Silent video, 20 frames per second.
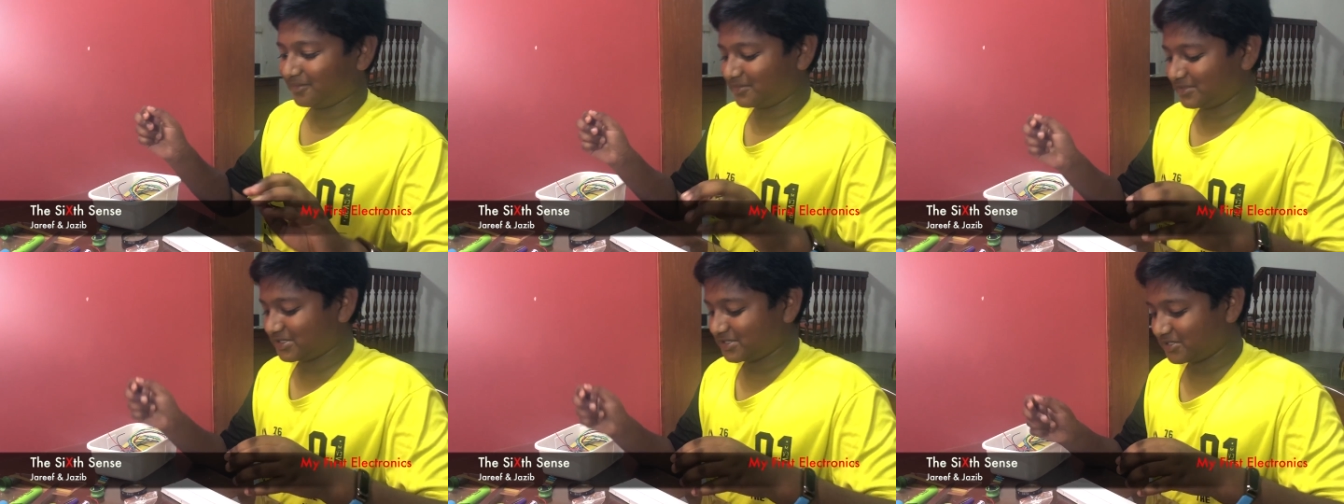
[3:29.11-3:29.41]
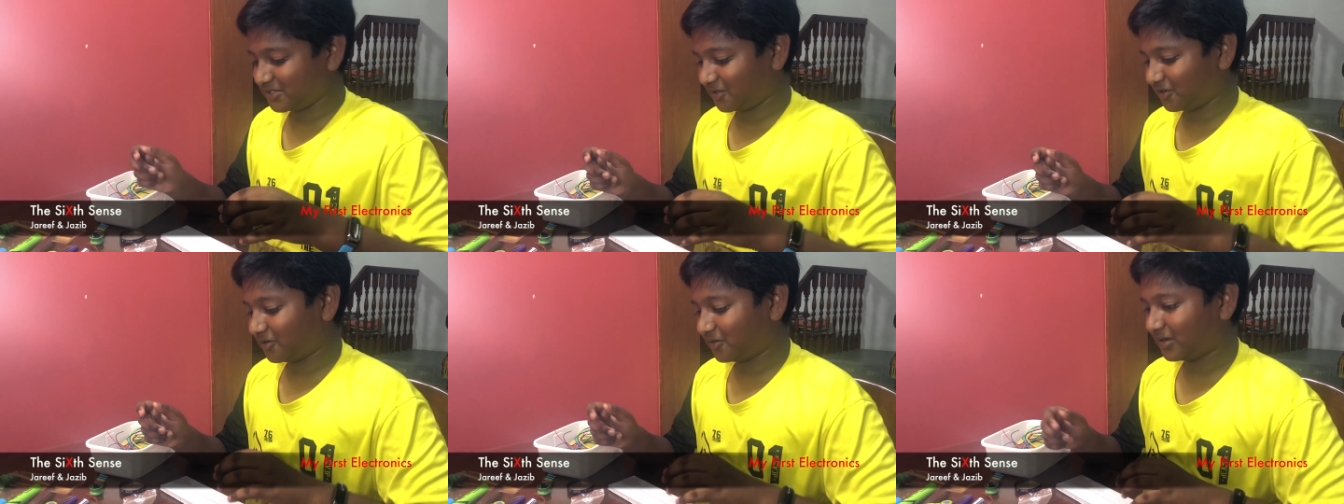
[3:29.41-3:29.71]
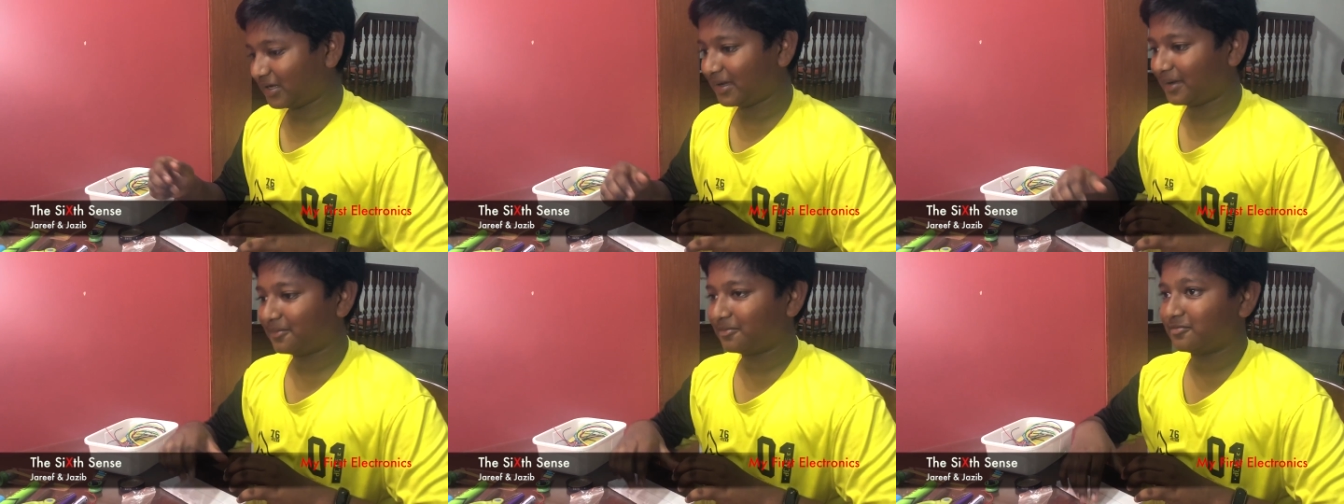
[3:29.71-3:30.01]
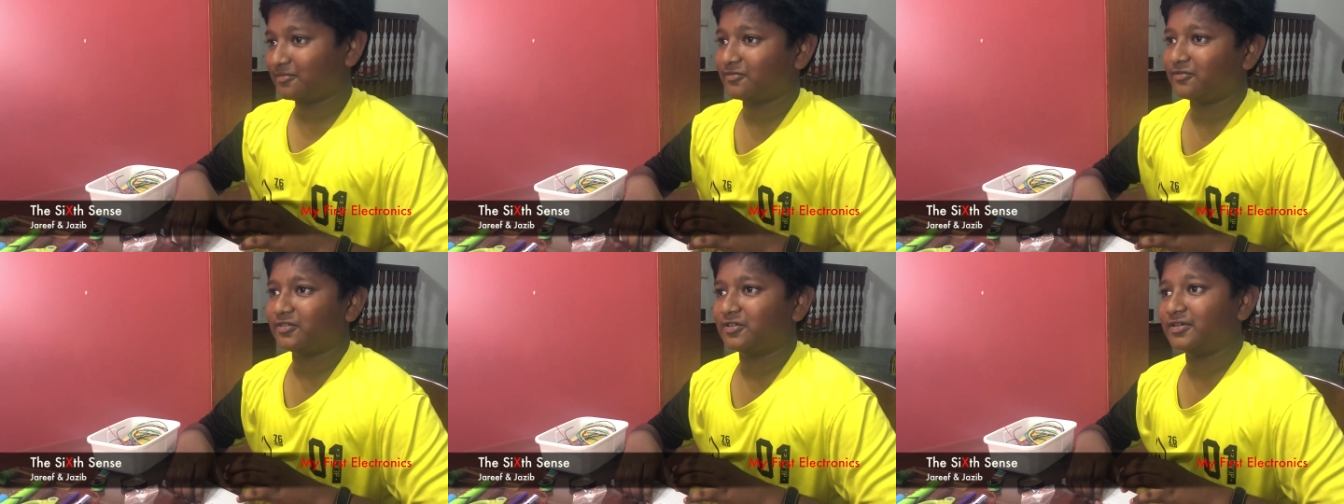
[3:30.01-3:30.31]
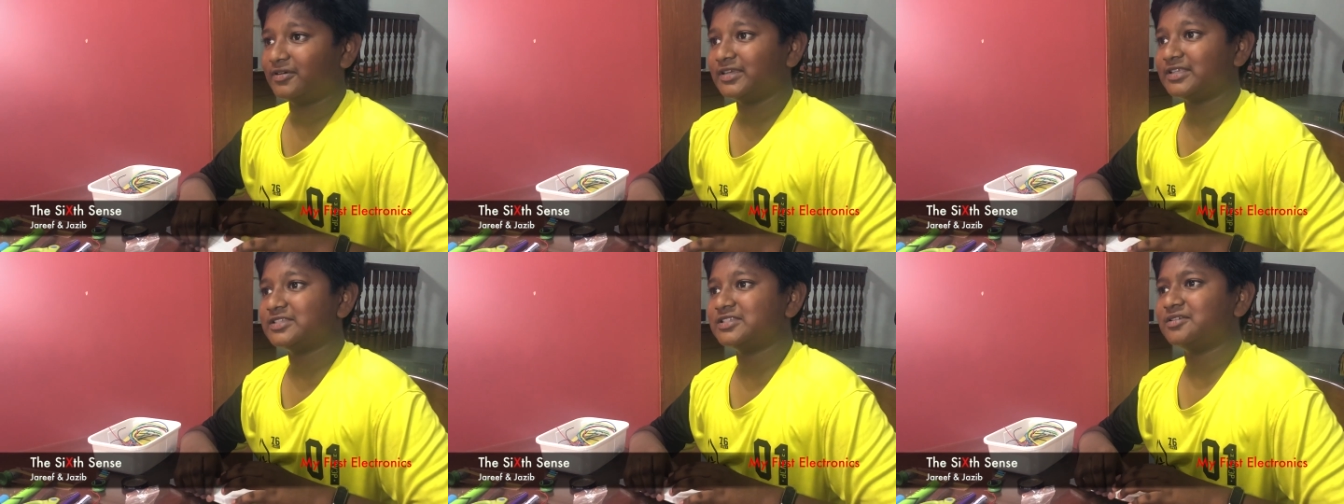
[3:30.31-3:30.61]
So I'm
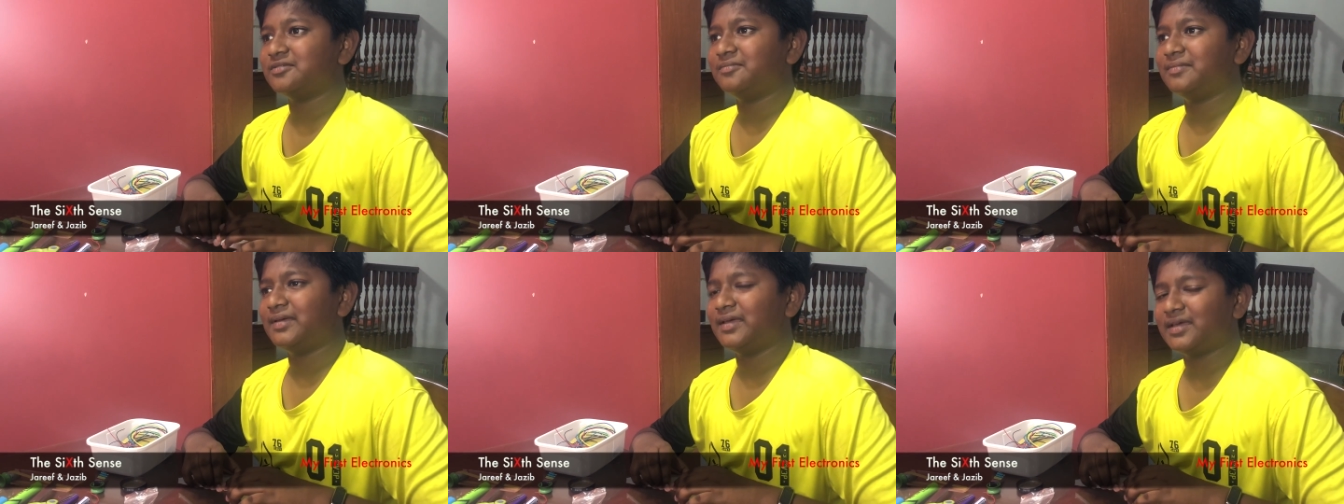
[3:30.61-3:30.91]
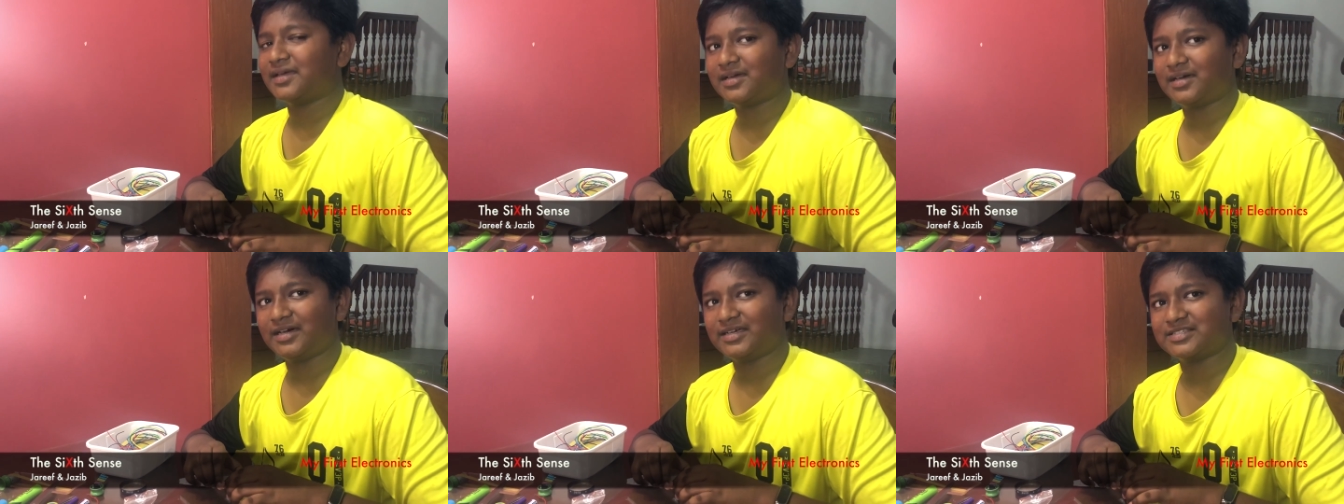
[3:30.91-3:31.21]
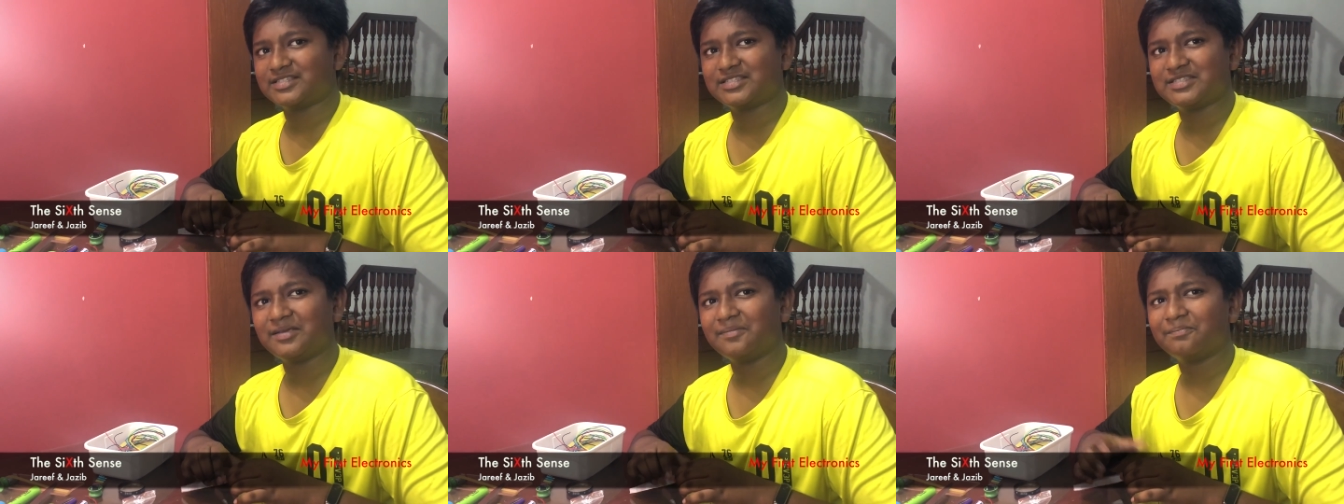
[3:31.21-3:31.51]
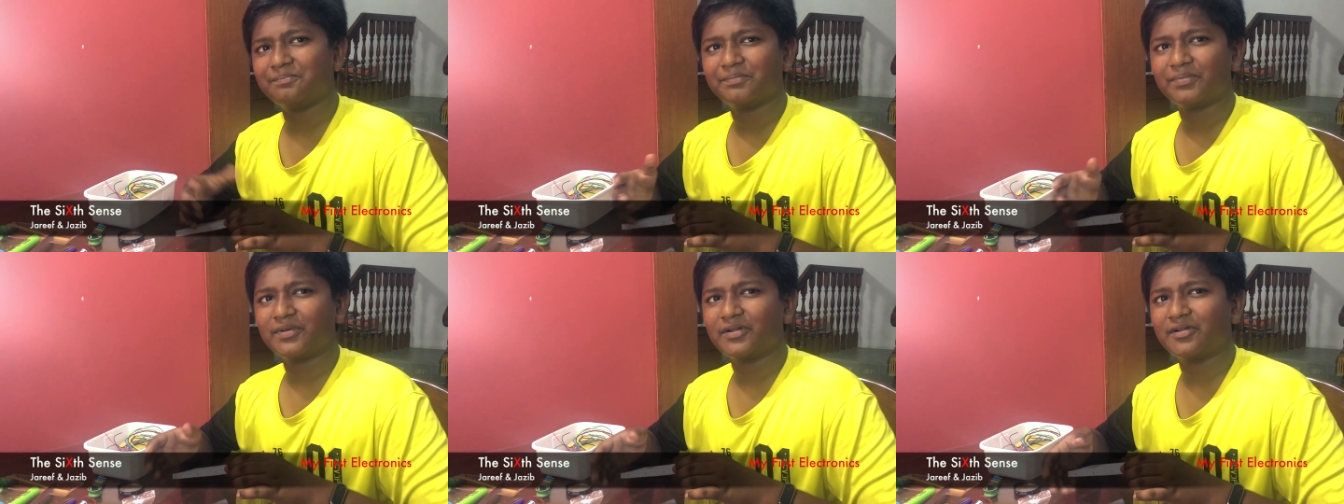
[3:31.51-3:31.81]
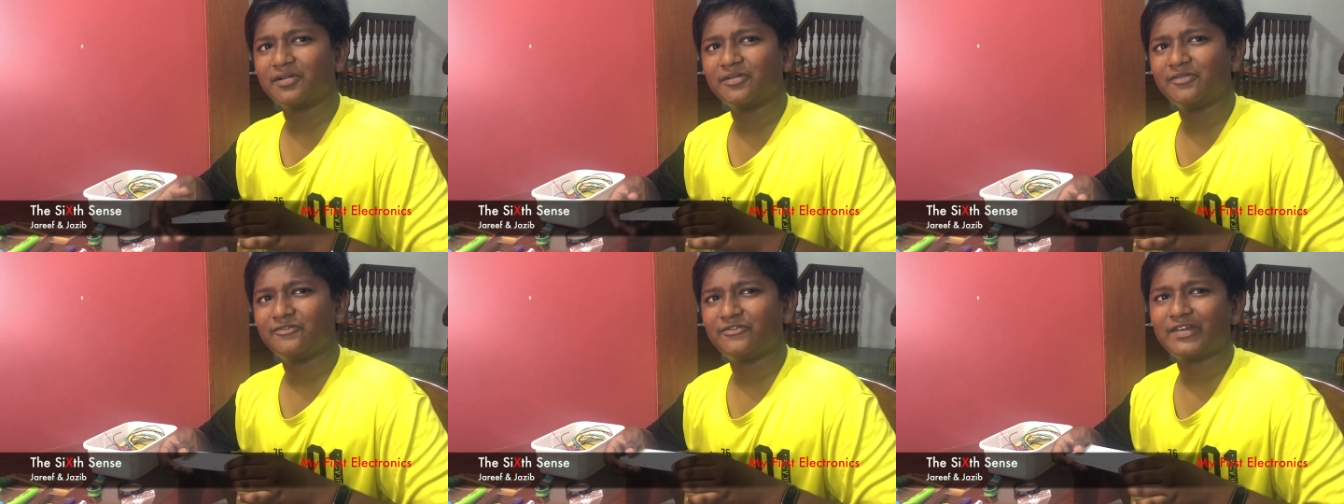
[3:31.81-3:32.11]
going to make a
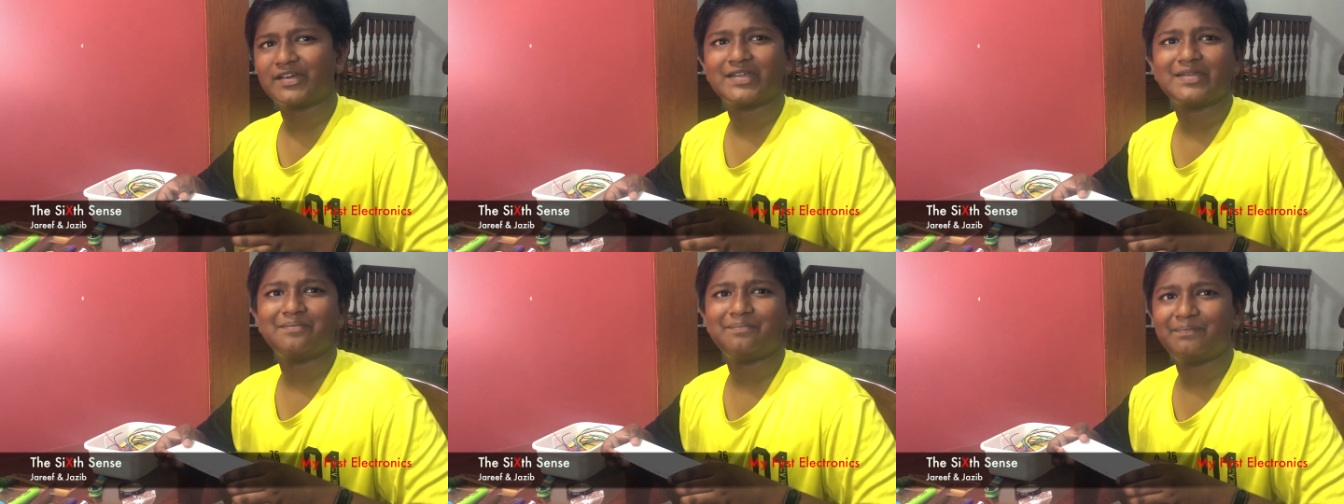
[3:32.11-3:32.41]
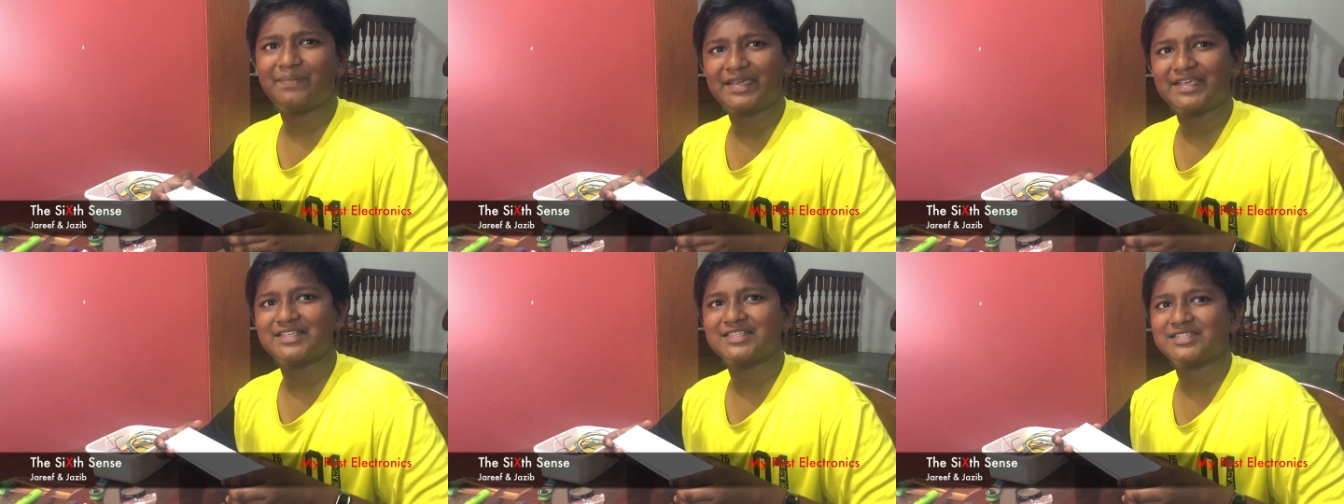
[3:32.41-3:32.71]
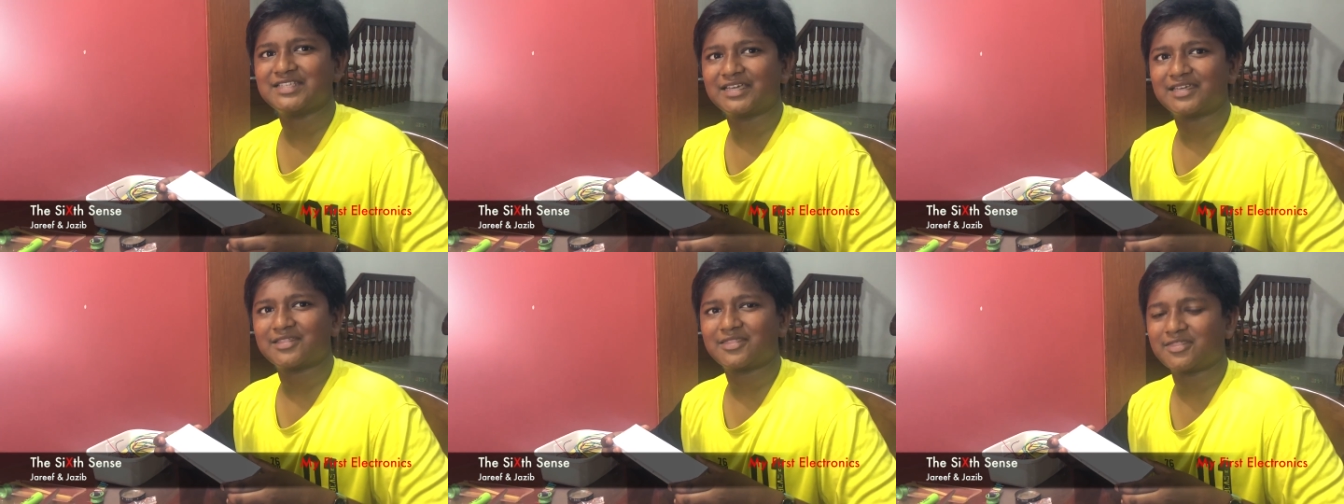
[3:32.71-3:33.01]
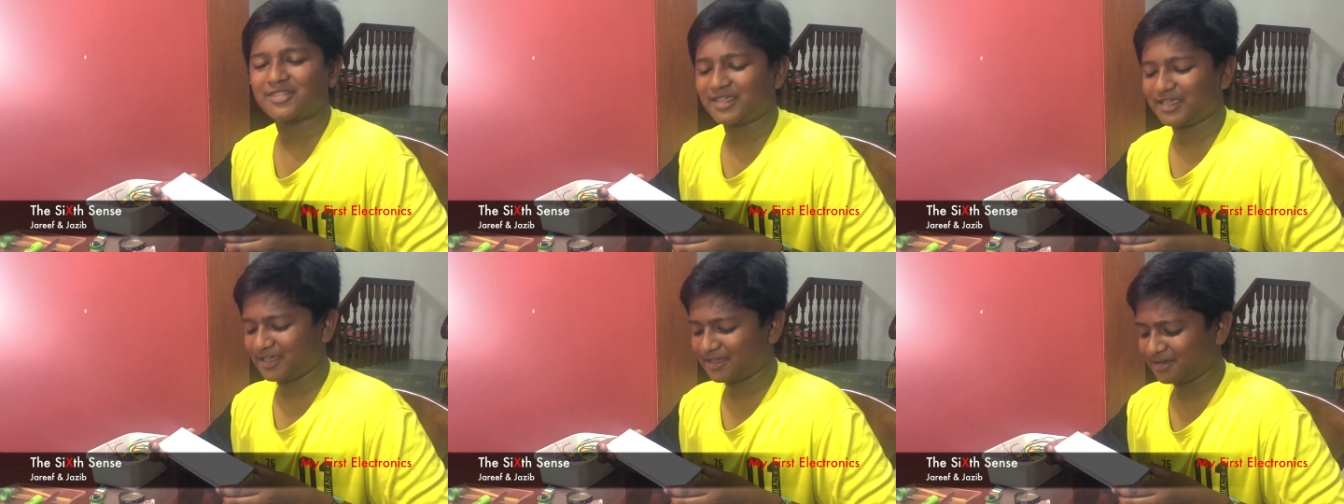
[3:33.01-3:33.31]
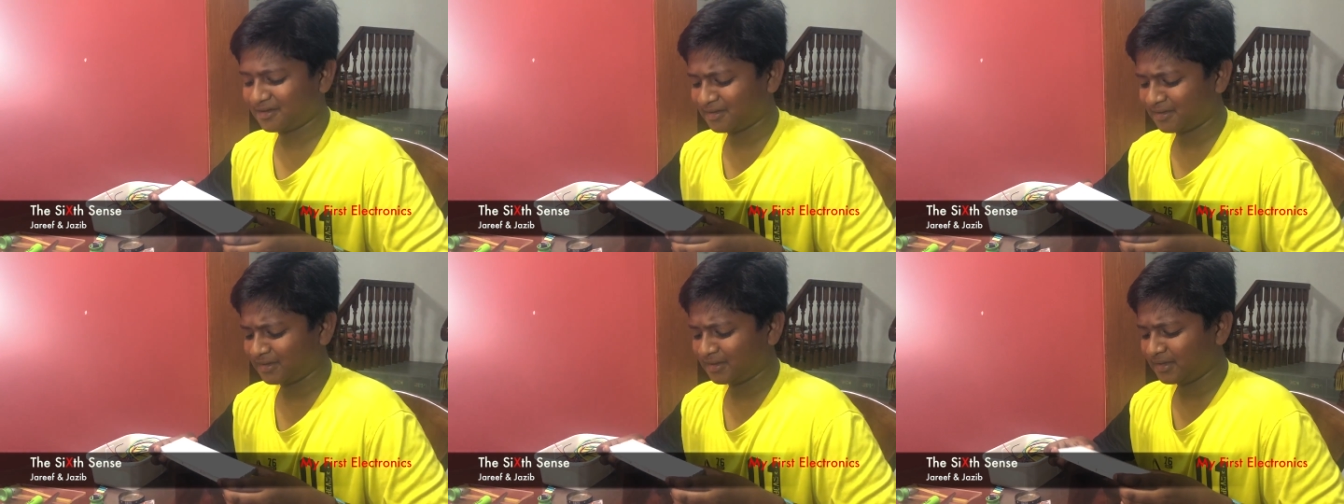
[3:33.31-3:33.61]
simple, very basic
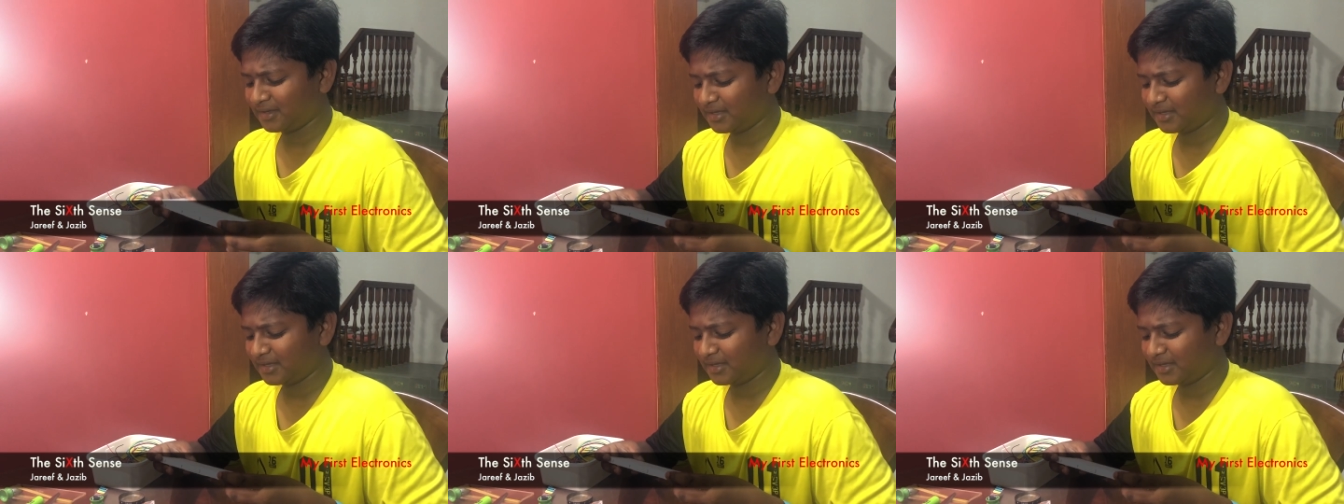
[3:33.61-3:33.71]
thing